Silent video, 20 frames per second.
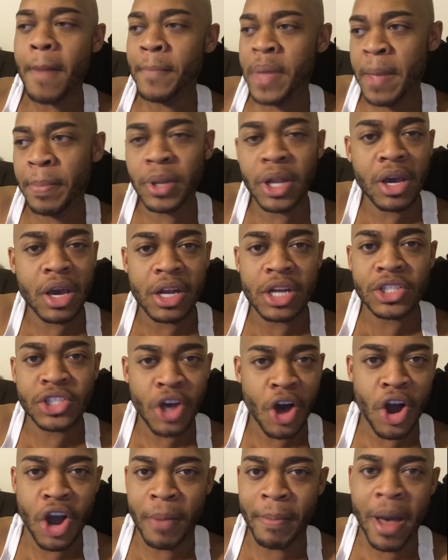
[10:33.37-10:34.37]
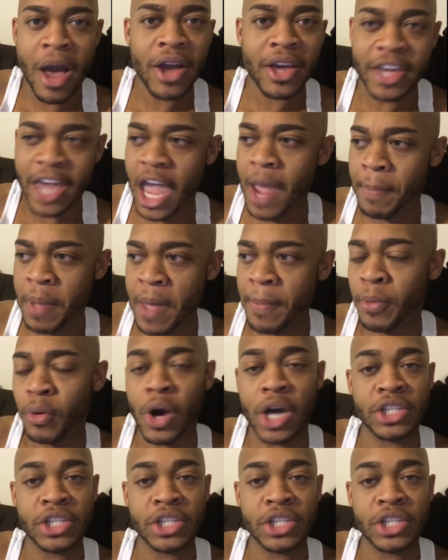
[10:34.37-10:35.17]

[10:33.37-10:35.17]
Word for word: People are going to talk about gay people